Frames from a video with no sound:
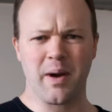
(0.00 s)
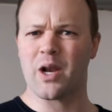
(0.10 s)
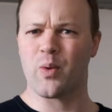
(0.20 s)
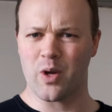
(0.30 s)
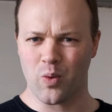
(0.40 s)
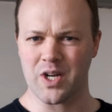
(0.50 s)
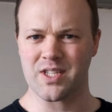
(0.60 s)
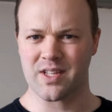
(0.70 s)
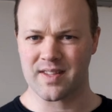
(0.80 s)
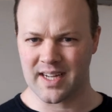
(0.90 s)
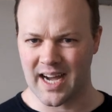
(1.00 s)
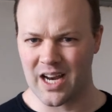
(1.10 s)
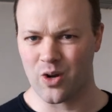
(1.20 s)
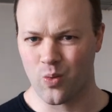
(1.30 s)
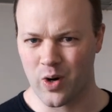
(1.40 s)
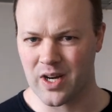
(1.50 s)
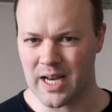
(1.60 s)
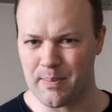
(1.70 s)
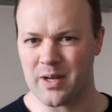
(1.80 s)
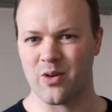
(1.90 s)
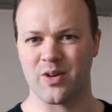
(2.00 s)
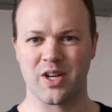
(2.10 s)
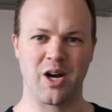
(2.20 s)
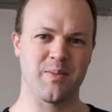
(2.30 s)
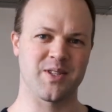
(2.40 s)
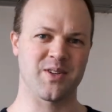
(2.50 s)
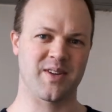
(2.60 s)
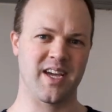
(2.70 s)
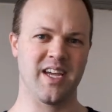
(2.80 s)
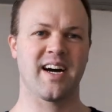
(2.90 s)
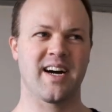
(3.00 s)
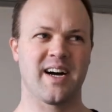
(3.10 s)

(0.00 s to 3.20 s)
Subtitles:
By the way, what is the Tagalog word? Let me know in the comments, okay?